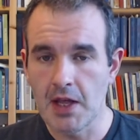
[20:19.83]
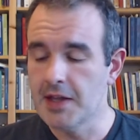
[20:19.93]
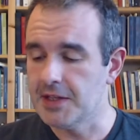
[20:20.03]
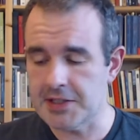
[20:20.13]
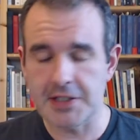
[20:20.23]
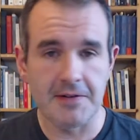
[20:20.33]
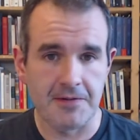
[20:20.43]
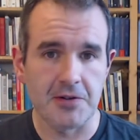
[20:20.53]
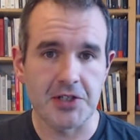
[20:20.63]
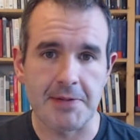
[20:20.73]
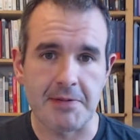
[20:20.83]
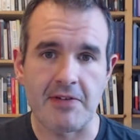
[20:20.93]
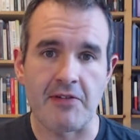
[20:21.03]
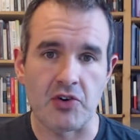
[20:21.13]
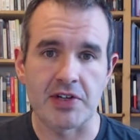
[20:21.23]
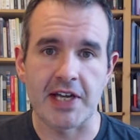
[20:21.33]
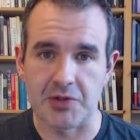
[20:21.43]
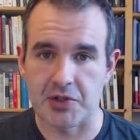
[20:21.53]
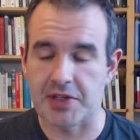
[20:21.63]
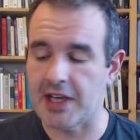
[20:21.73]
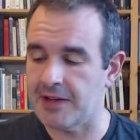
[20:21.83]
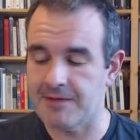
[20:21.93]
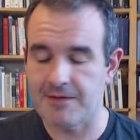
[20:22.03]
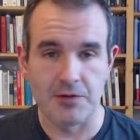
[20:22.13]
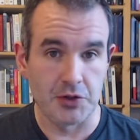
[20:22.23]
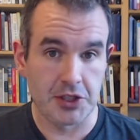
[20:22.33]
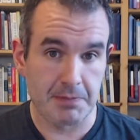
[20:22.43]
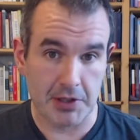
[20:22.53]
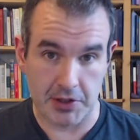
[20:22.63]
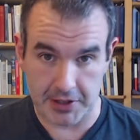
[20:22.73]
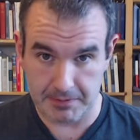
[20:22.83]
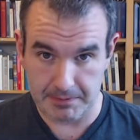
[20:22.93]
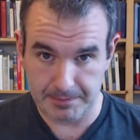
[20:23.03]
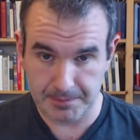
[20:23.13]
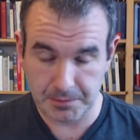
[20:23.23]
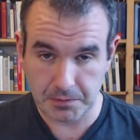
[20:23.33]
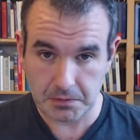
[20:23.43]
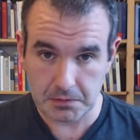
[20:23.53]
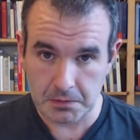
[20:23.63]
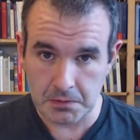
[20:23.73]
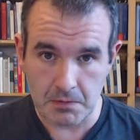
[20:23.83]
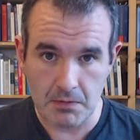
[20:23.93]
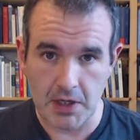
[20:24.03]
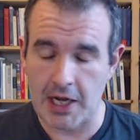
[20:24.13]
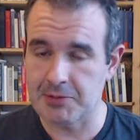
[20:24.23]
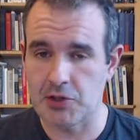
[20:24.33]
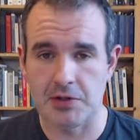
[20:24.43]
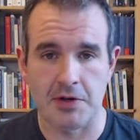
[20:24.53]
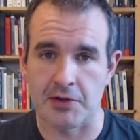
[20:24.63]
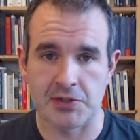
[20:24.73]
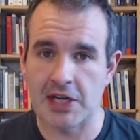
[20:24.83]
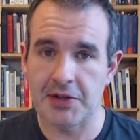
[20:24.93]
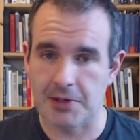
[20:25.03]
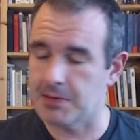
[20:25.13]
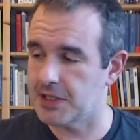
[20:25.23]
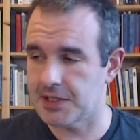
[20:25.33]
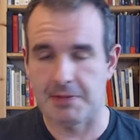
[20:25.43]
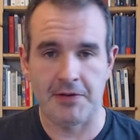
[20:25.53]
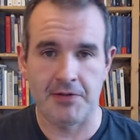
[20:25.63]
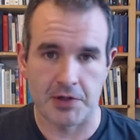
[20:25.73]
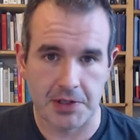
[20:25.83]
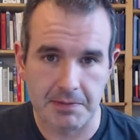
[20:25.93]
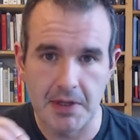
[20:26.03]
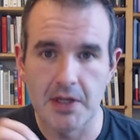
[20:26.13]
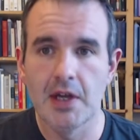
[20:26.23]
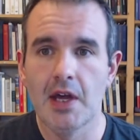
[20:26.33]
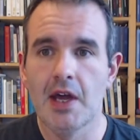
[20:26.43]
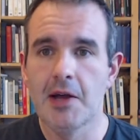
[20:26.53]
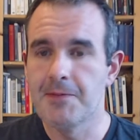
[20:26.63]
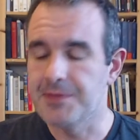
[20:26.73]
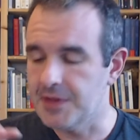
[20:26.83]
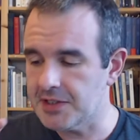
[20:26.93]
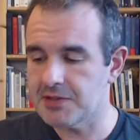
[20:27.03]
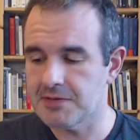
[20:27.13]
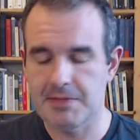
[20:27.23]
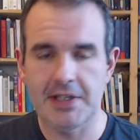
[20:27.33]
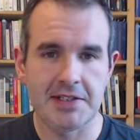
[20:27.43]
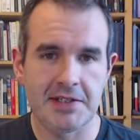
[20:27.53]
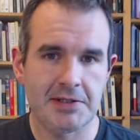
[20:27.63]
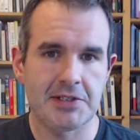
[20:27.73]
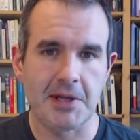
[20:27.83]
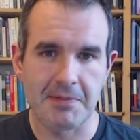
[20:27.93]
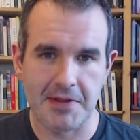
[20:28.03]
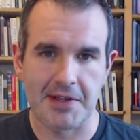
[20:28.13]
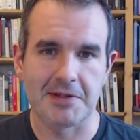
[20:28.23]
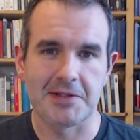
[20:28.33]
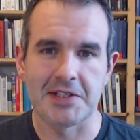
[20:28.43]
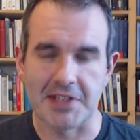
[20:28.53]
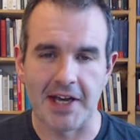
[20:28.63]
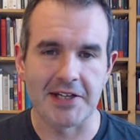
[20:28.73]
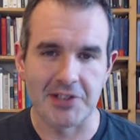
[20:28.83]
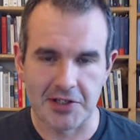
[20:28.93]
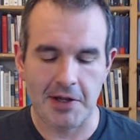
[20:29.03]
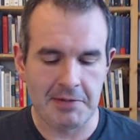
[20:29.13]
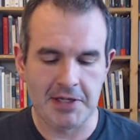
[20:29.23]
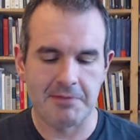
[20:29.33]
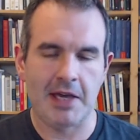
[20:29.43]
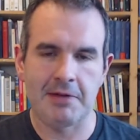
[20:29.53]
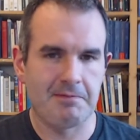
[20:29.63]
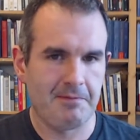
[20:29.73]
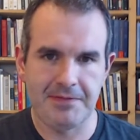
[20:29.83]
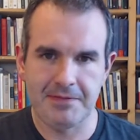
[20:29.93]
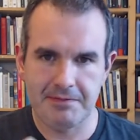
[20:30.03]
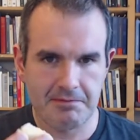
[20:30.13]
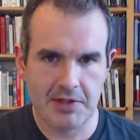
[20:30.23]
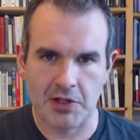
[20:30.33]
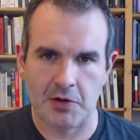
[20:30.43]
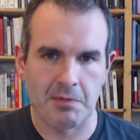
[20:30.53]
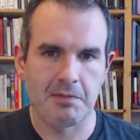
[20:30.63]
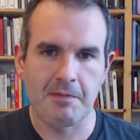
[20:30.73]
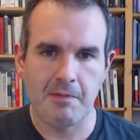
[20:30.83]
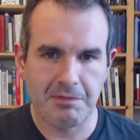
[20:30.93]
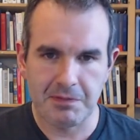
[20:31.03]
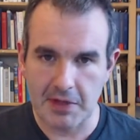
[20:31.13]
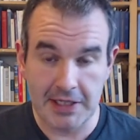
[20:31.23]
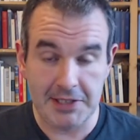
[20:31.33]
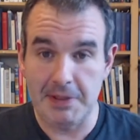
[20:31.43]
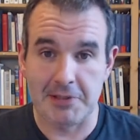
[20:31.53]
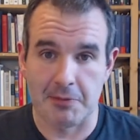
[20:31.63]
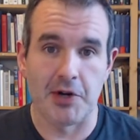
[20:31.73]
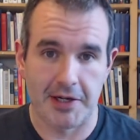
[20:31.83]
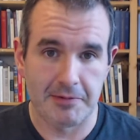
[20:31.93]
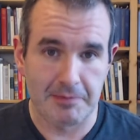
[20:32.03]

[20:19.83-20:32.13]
This is the first time I've ever encountered a food spirit. I'm sure there are others out there, but this is my first. This is something designed to, I mean, I, you know, it's a piece of bread.